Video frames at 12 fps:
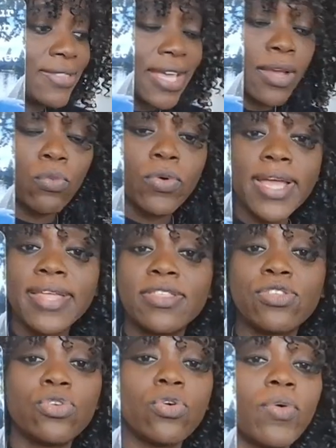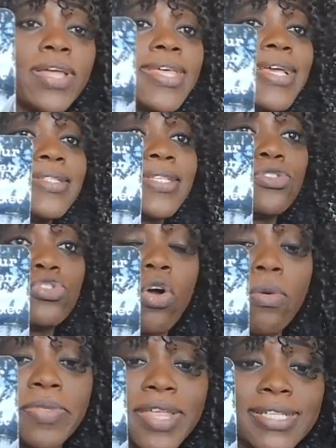they're with, you know, whether it's a
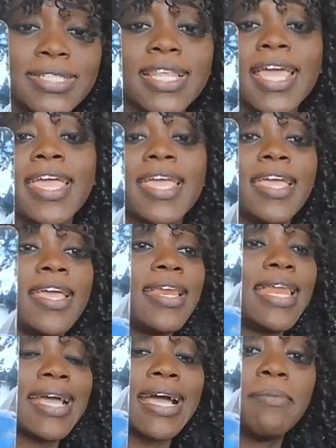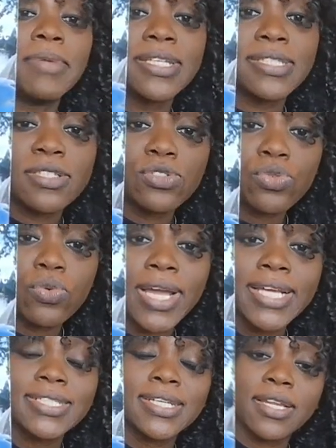job that they're in, a karmic
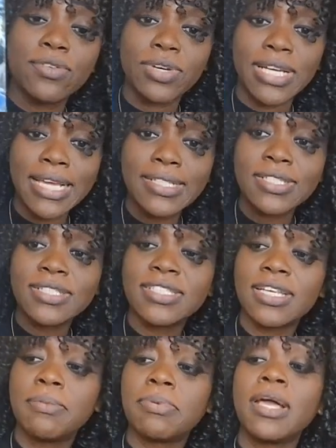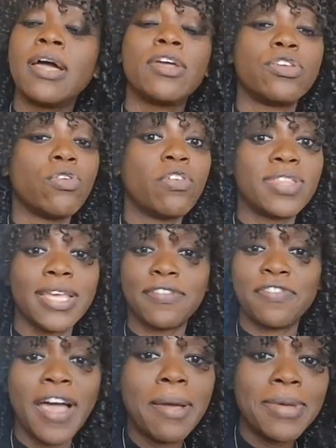situation, a relationship, you know, their
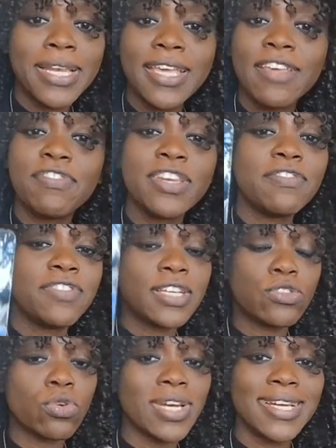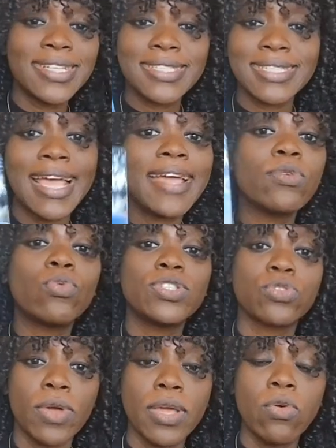family, even if they don't understand
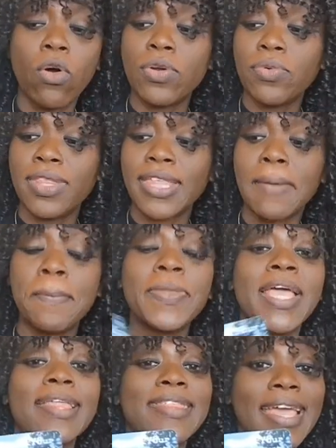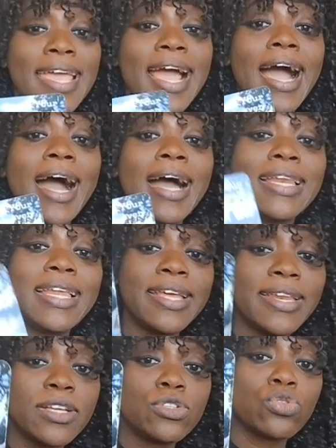what's going on with them, they are
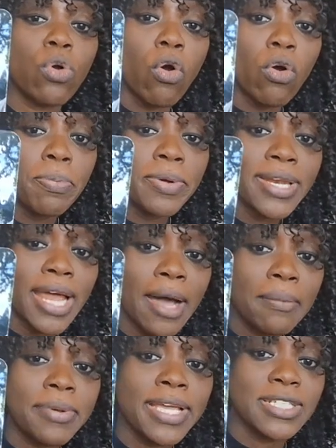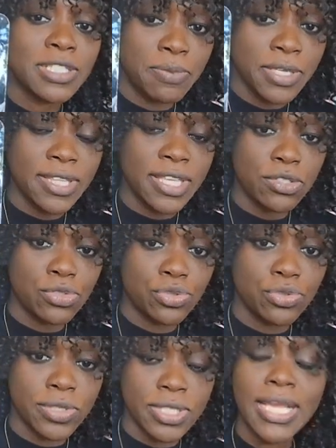learning to open up and speak their
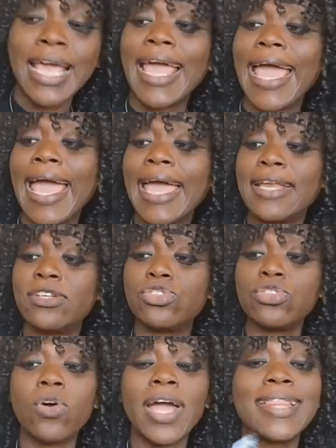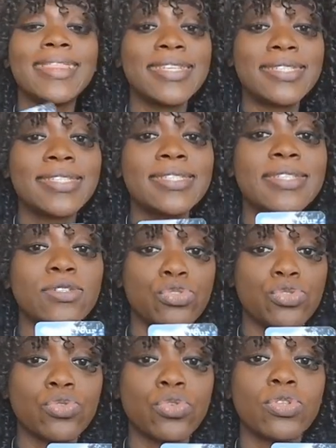truth. And, you know, and this is the
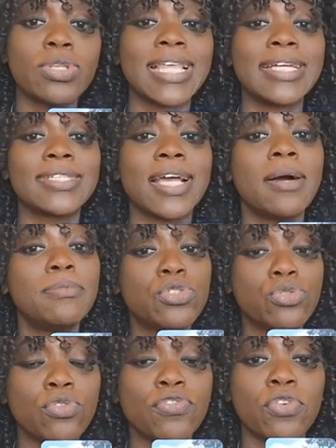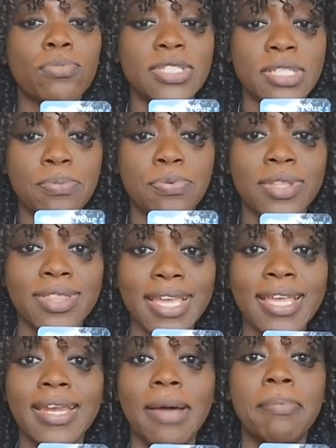truth that comes through from deep
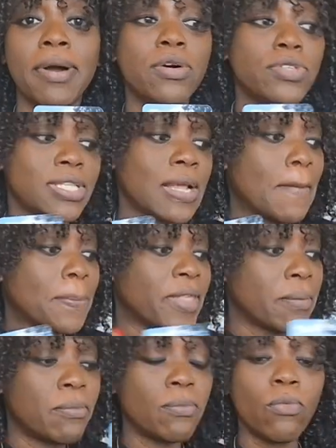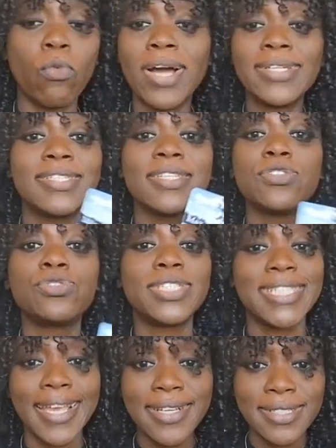within about them wanting to
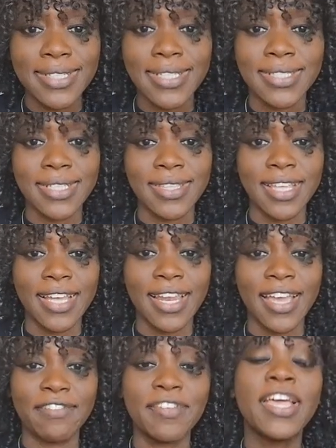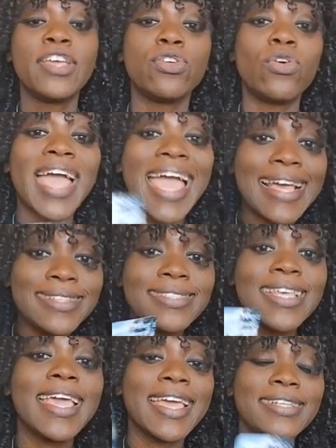change things in their life. You know, as
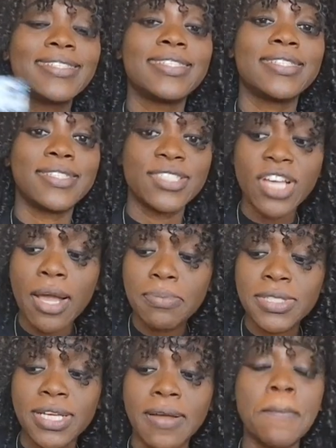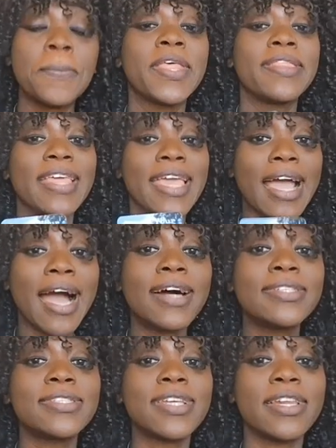they end this chapter, they
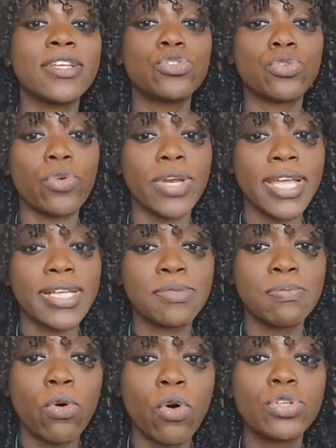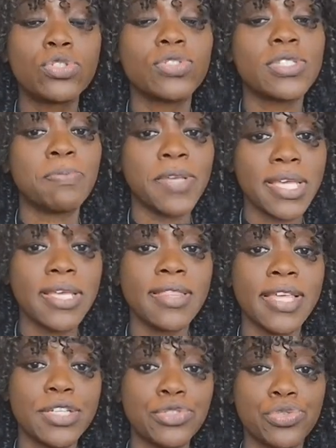are starting to connect more to speaking
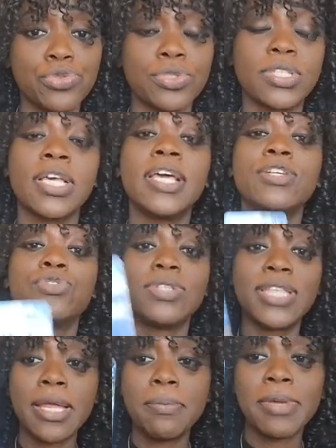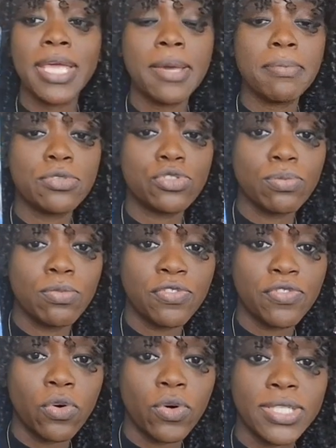their truth to then be able to
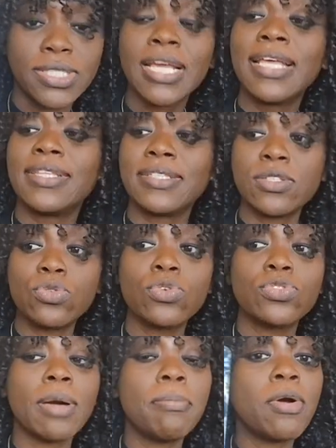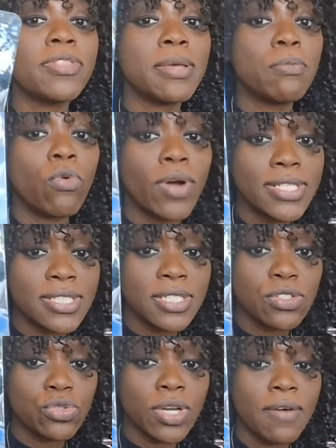move forward. This is also about them
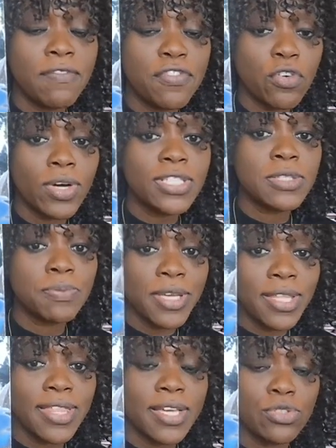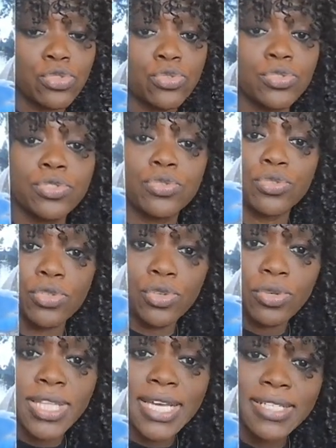wanting to come forward, speak their truth to
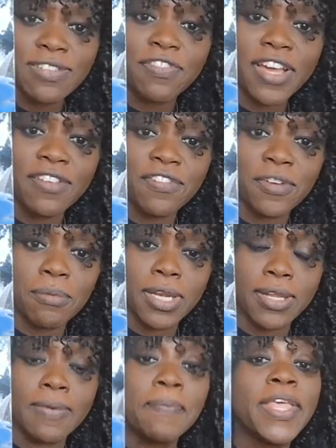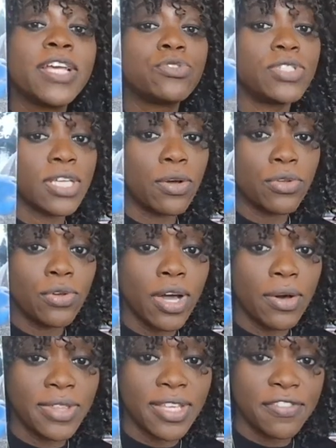you, their divine feminine, to tell you
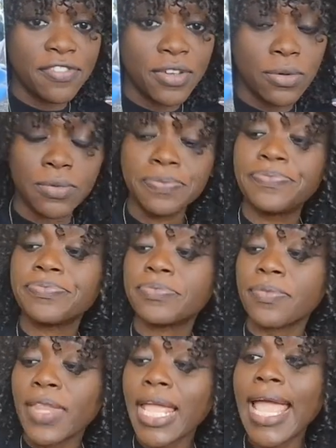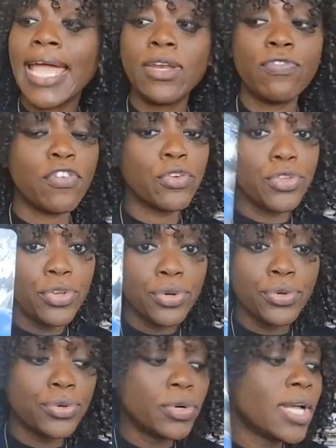how they feel. And for
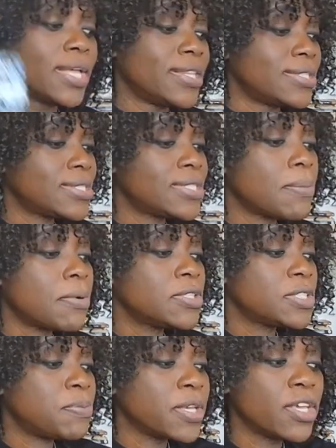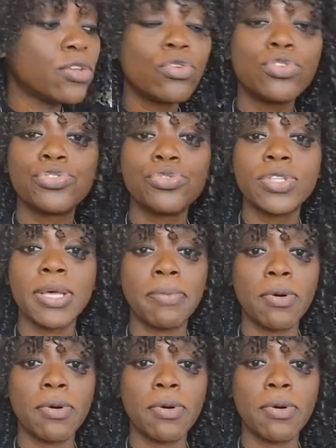you, this is about speaking your truth